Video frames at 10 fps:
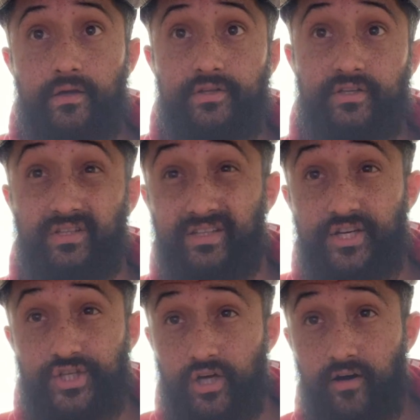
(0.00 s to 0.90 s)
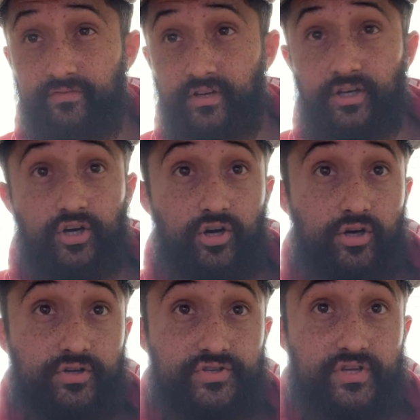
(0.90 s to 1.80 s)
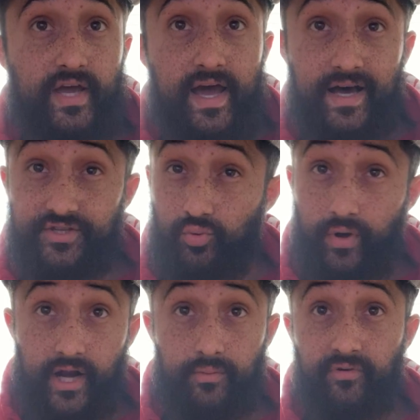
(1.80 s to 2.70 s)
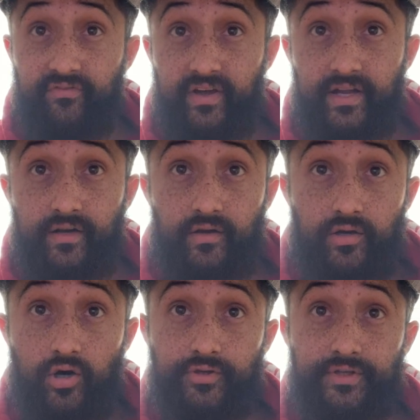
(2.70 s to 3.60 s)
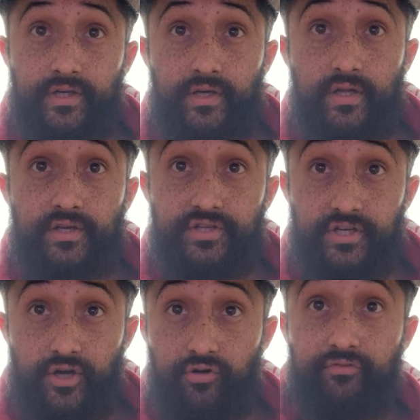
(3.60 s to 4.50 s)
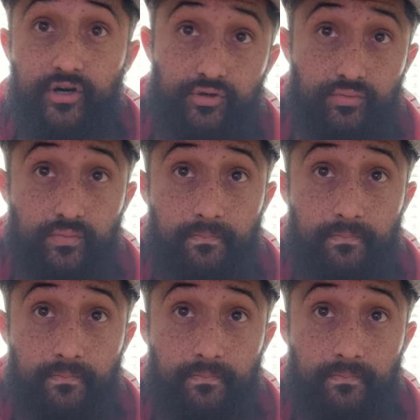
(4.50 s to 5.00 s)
The deletion often occurs as a random event called a de novo